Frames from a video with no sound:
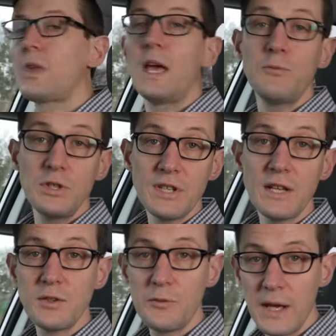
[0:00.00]
Every
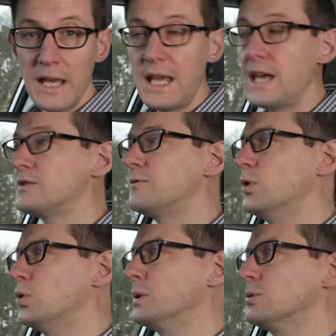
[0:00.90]
Santa Fe is
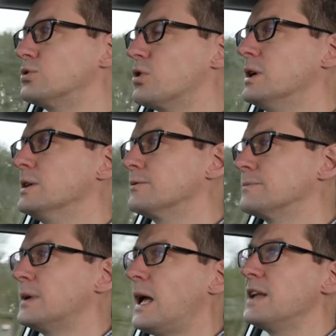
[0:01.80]
four-wheel drive.
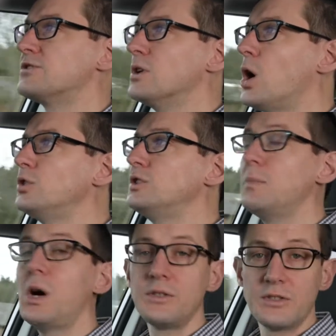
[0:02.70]
It's an
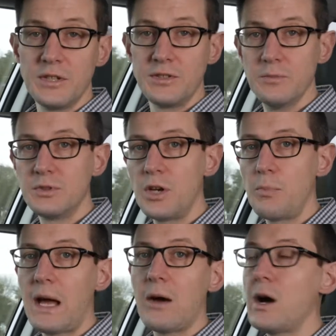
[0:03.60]
on-demand system, so
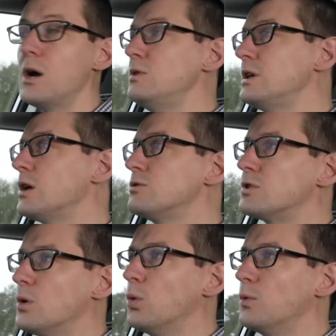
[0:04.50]
power only goes
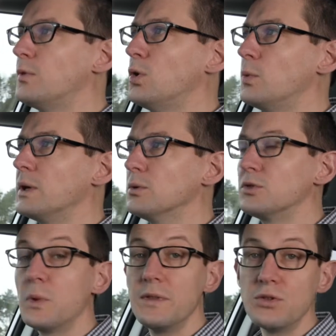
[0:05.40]
to all four
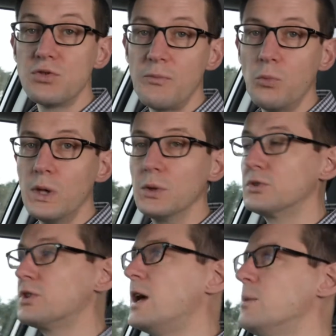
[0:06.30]
wheels when the driven
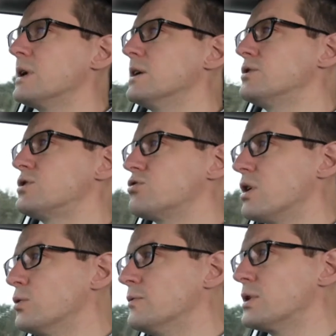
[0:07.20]
wheels begin to
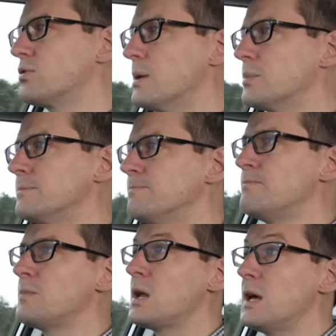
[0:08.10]
struggle for grip.
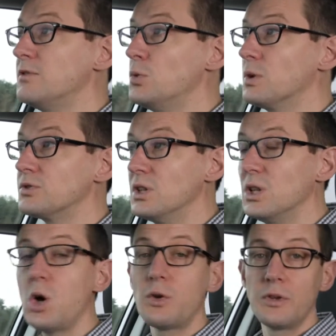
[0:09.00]
If you want to
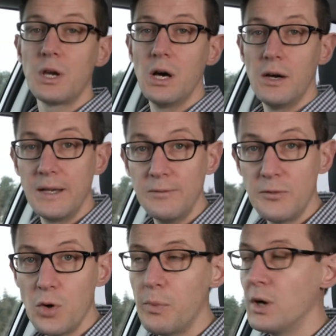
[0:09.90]
lock the car in
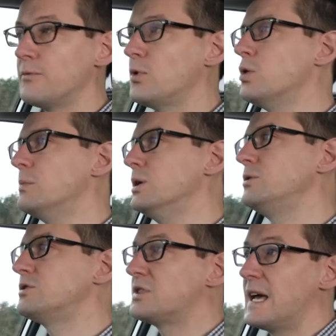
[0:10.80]
4x4
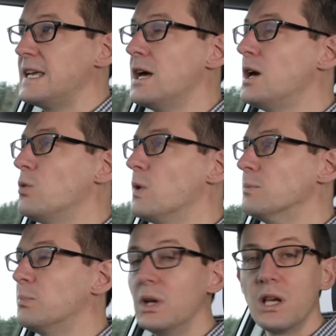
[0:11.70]
mode, say
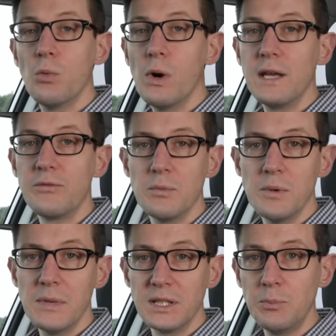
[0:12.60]
when pulling away from a
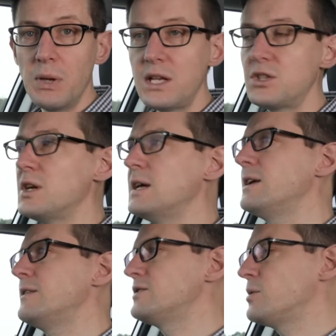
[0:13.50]
muddy pitch,
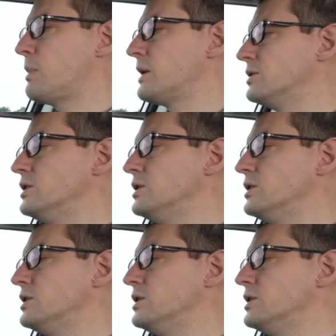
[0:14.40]
there's a button